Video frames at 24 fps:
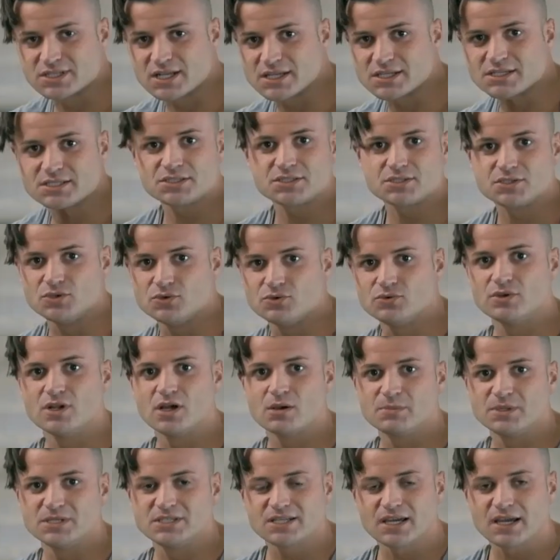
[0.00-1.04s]
nice new
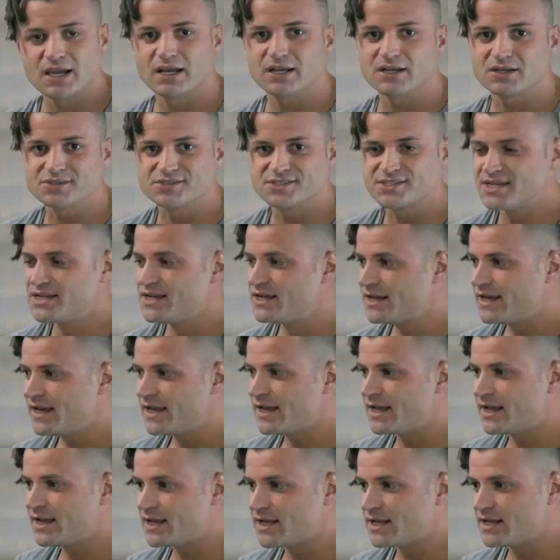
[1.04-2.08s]
nubby tires
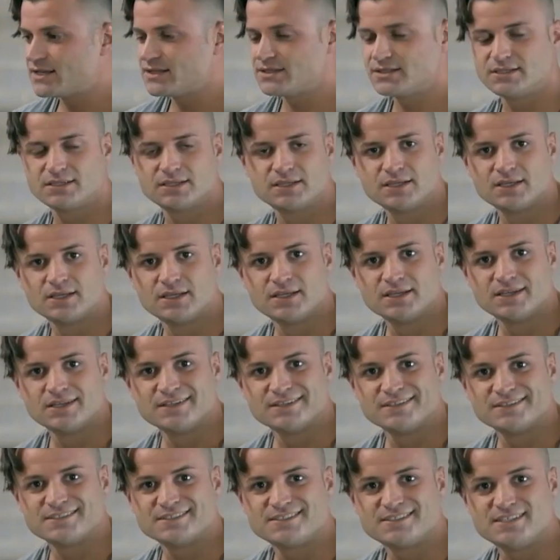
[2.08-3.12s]
and
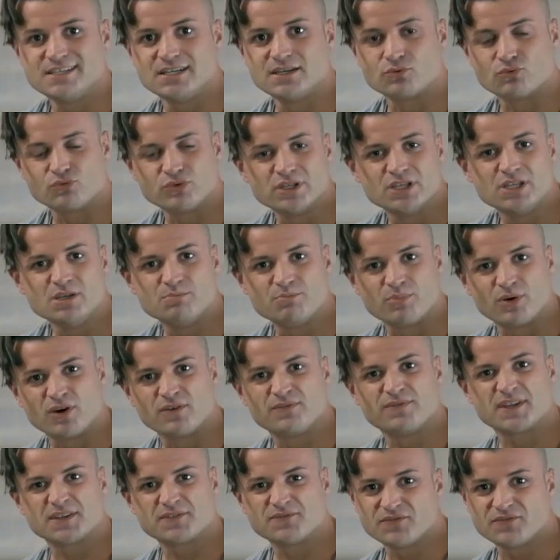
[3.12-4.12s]
see a really perfect